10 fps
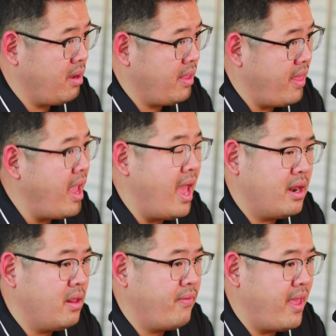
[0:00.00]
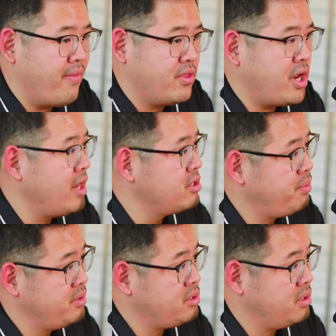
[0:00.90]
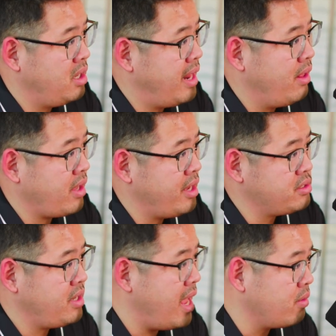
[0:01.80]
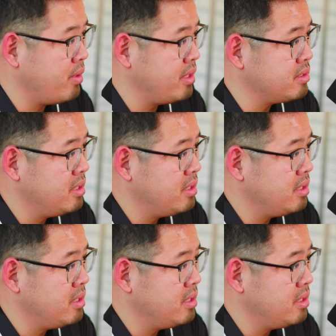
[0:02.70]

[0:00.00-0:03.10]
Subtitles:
had to change their position on allocation to equities.